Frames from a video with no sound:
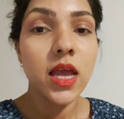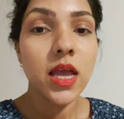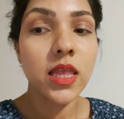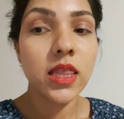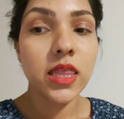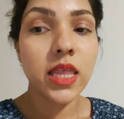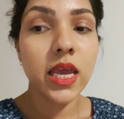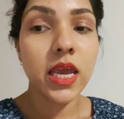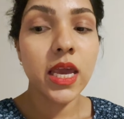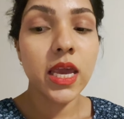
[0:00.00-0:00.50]

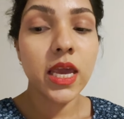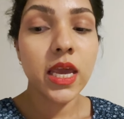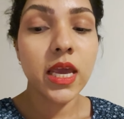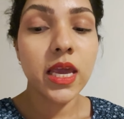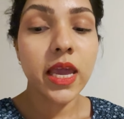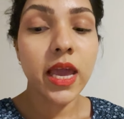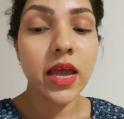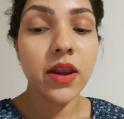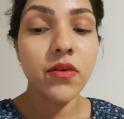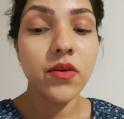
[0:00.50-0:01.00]
they
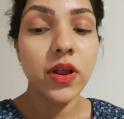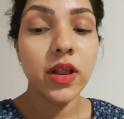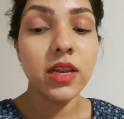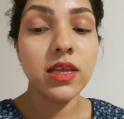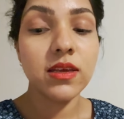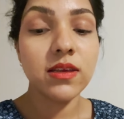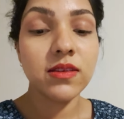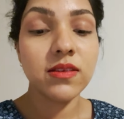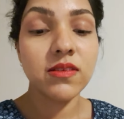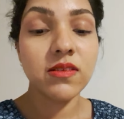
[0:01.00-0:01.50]
can
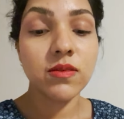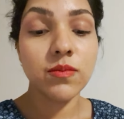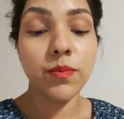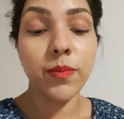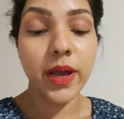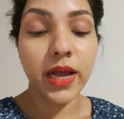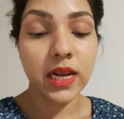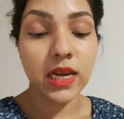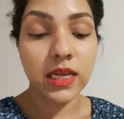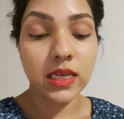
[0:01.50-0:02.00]
really
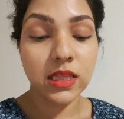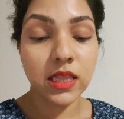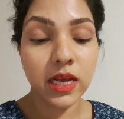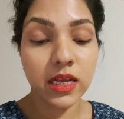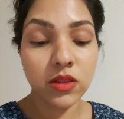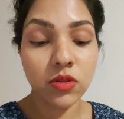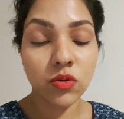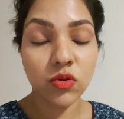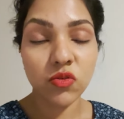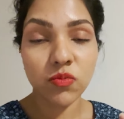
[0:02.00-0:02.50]
smell it,
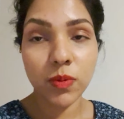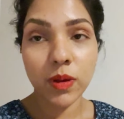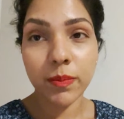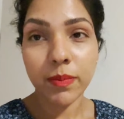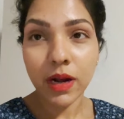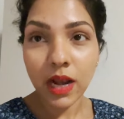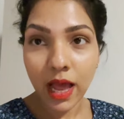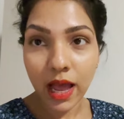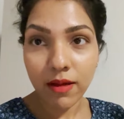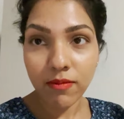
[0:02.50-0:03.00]
that those
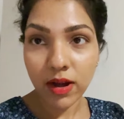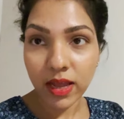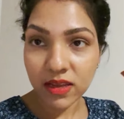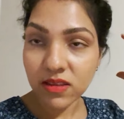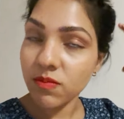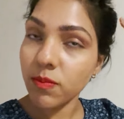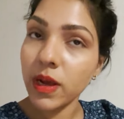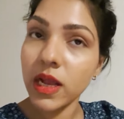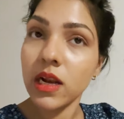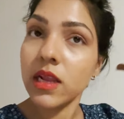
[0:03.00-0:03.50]
people have like
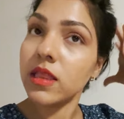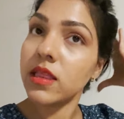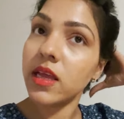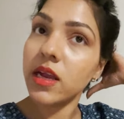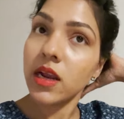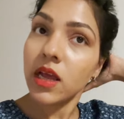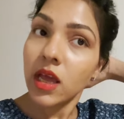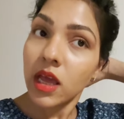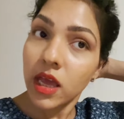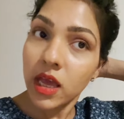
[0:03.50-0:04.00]
smell in
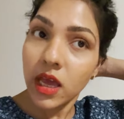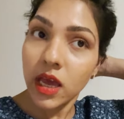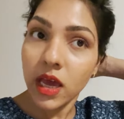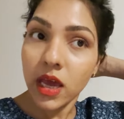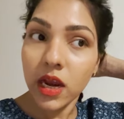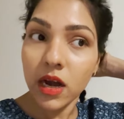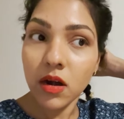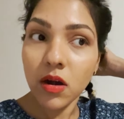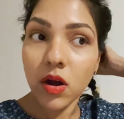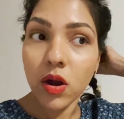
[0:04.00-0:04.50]
their
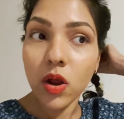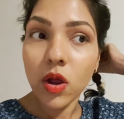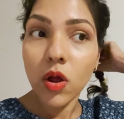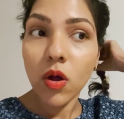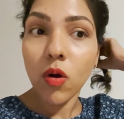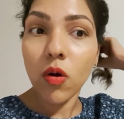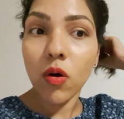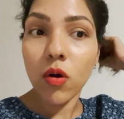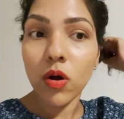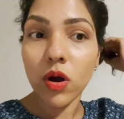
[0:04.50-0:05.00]
hair
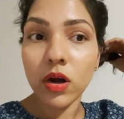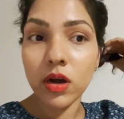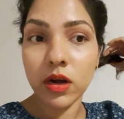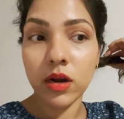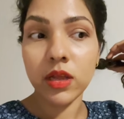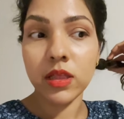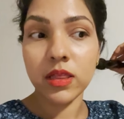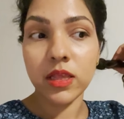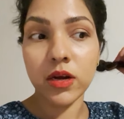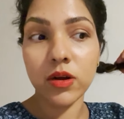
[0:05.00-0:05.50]
or
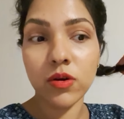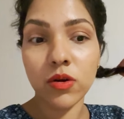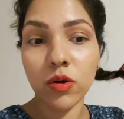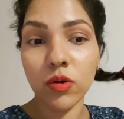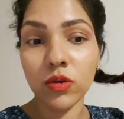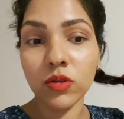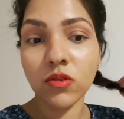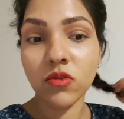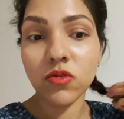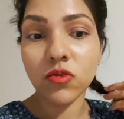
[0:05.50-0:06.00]
in their
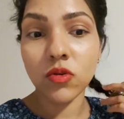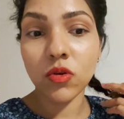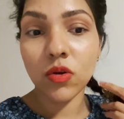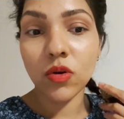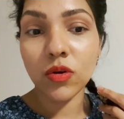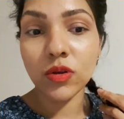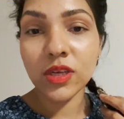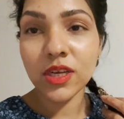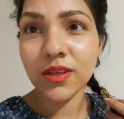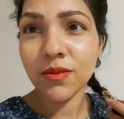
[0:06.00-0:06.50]
clothes.
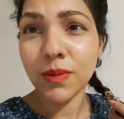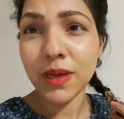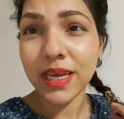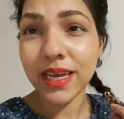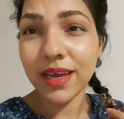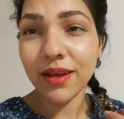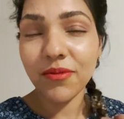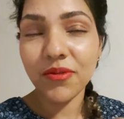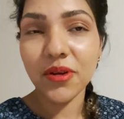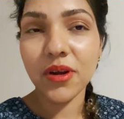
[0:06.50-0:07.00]
So just be
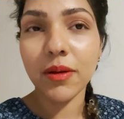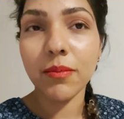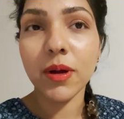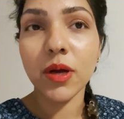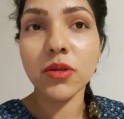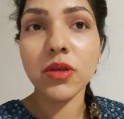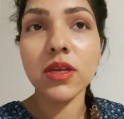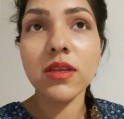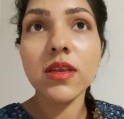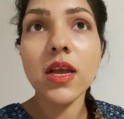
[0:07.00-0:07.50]
careful
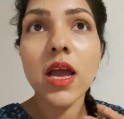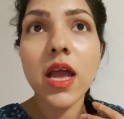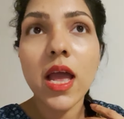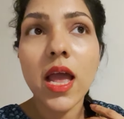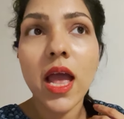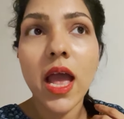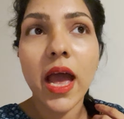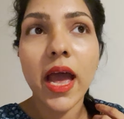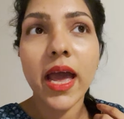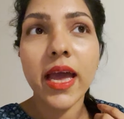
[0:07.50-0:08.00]
about it.
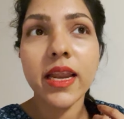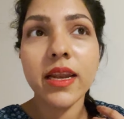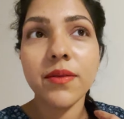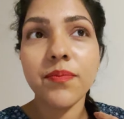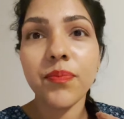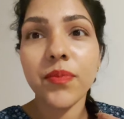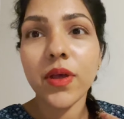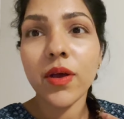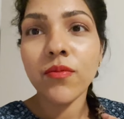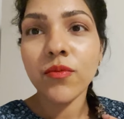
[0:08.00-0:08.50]

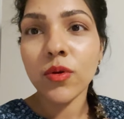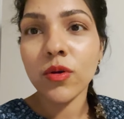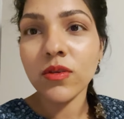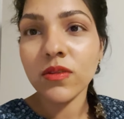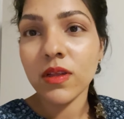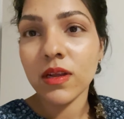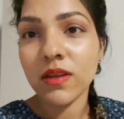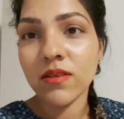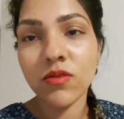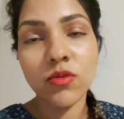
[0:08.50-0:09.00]
And of
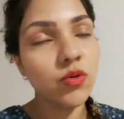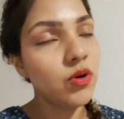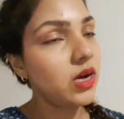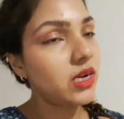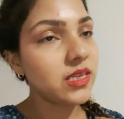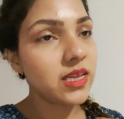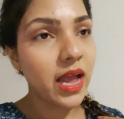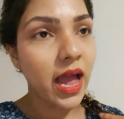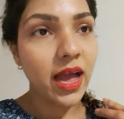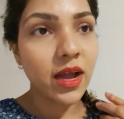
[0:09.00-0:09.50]
course there is no
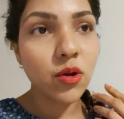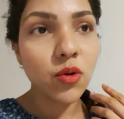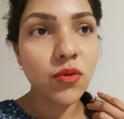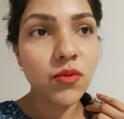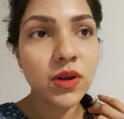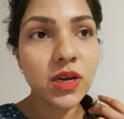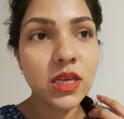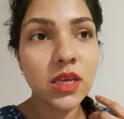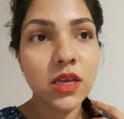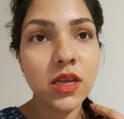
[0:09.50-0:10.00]
attack
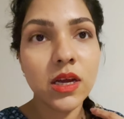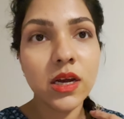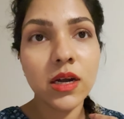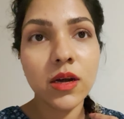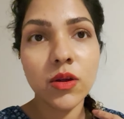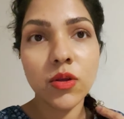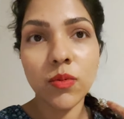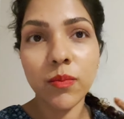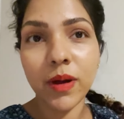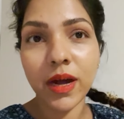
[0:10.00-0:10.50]
over here.
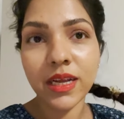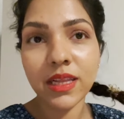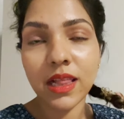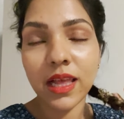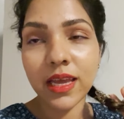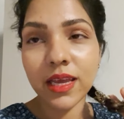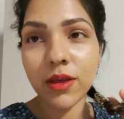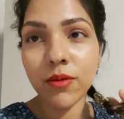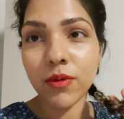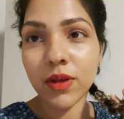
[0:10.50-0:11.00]
You might
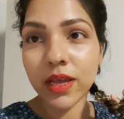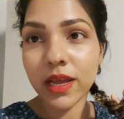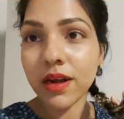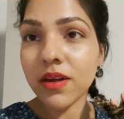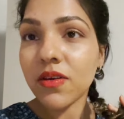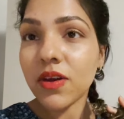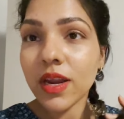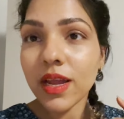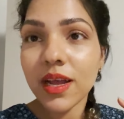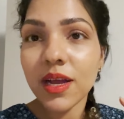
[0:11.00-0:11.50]
like even
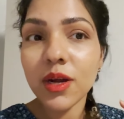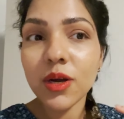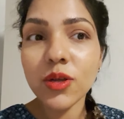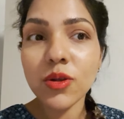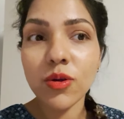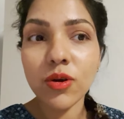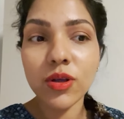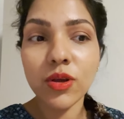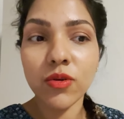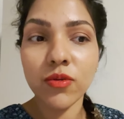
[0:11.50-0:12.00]
get triggered,
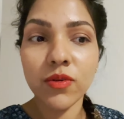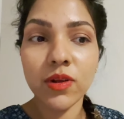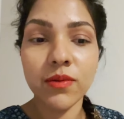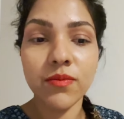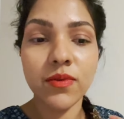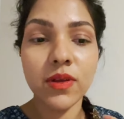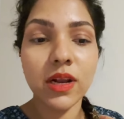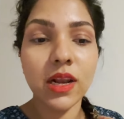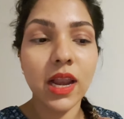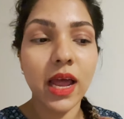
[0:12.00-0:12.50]
or you will
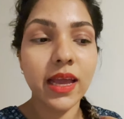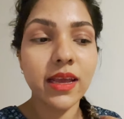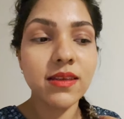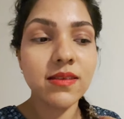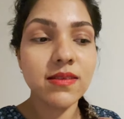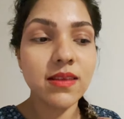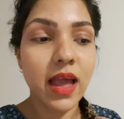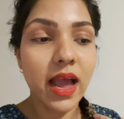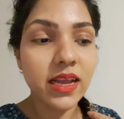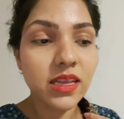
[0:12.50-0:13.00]
feel like
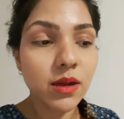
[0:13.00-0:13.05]
sad